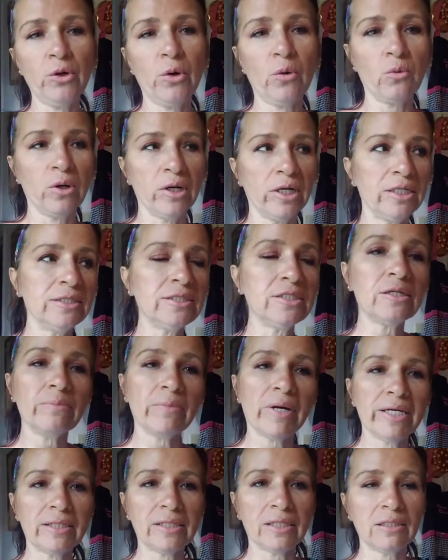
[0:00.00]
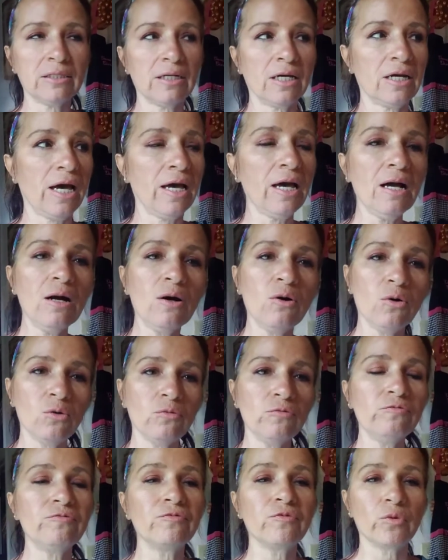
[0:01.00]
wanting to make it at
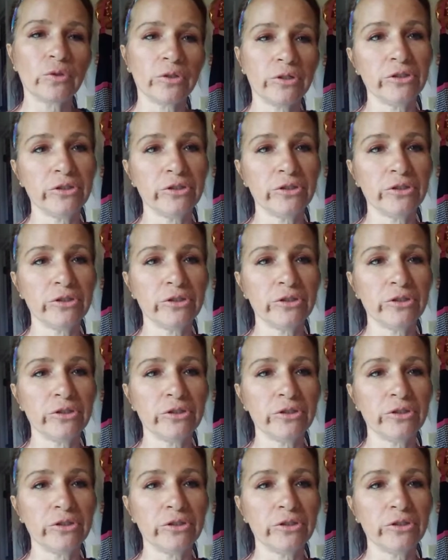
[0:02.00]
home for